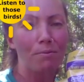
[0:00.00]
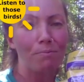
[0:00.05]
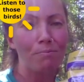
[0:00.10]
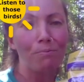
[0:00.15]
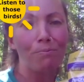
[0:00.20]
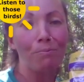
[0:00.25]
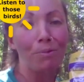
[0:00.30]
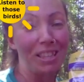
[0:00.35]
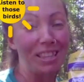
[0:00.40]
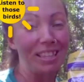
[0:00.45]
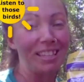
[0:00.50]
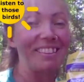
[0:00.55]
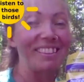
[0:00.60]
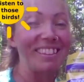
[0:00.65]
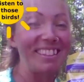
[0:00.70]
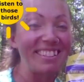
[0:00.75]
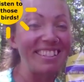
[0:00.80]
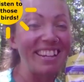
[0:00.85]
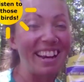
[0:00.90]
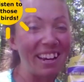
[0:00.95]
within
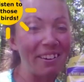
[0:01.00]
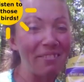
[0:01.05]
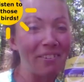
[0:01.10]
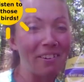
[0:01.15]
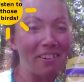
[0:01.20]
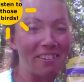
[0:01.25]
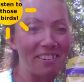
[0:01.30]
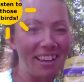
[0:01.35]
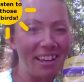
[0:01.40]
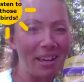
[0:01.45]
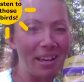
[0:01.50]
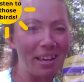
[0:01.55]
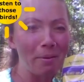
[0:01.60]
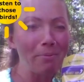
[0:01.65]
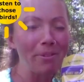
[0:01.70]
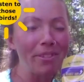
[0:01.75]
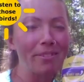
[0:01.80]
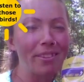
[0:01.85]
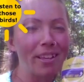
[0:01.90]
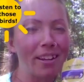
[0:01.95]
the day of our
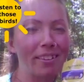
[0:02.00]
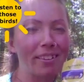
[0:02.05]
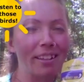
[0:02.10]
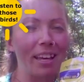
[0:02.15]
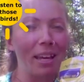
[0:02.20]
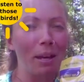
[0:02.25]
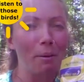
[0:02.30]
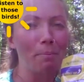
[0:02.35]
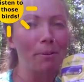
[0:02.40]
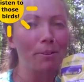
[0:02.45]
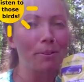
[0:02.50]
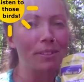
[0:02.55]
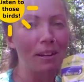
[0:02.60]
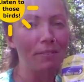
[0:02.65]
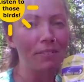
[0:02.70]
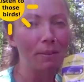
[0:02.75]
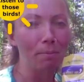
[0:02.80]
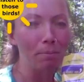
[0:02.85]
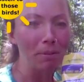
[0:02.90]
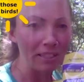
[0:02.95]
camp so that the campers
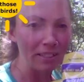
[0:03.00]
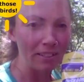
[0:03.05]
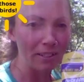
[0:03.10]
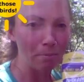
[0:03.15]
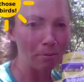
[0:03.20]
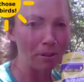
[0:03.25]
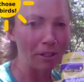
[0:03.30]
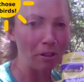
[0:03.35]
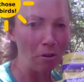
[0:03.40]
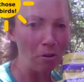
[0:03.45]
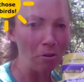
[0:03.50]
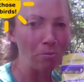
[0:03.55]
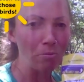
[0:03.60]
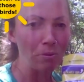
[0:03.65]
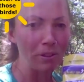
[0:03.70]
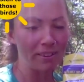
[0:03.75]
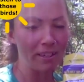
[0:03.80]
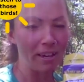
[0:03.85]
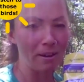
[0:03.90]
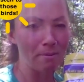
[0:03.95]
have something to bring home
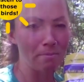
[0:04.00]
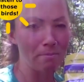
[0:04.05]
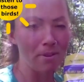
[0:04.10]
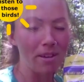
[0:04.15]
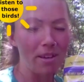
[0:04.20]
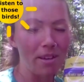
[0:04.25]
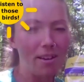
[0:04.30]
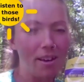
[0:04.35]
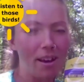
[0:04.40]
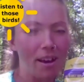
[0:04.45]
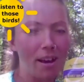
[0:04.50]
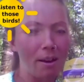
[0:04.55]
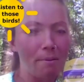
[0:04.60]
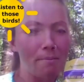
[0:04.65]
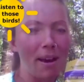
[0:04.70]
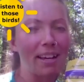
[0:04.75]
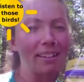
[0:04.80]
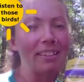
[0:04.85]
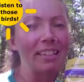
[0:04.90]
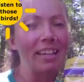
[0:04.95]
with them
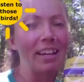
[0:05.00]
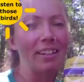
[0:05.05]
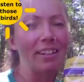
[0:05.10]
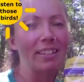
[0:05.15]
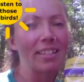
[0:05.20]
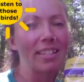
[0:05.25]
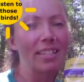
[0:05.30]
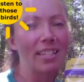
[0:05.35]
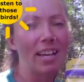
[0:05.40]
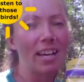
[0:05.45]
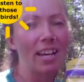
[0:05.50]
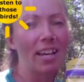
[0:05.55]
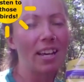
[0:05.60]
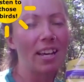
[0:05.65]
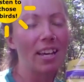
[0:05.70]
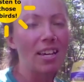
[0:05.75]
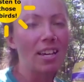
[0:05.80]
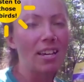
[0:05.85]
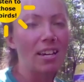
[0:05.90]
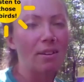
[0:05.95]
um, at the end of the day.